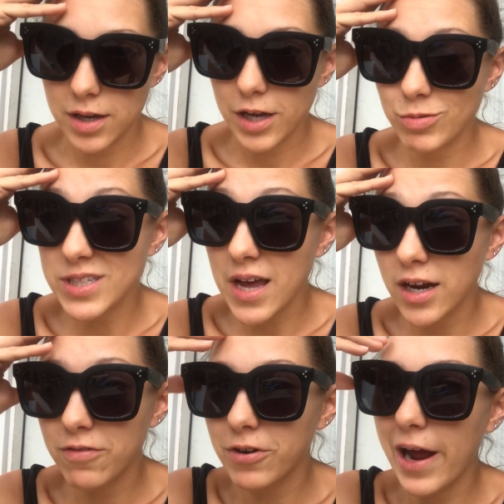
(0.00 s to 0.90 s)
It was
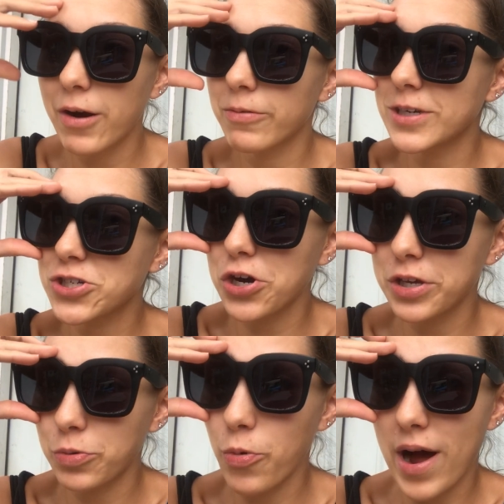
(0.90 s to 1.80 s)
kind of what I
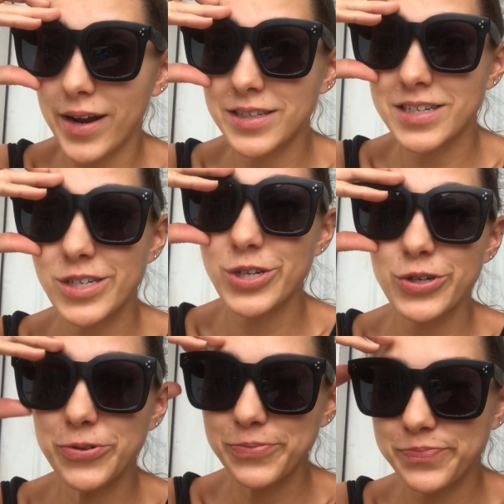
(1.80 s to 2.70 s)
originally wanted to
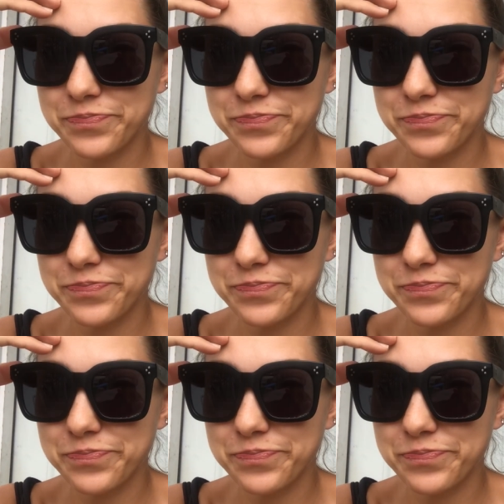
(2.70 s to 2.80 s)
do,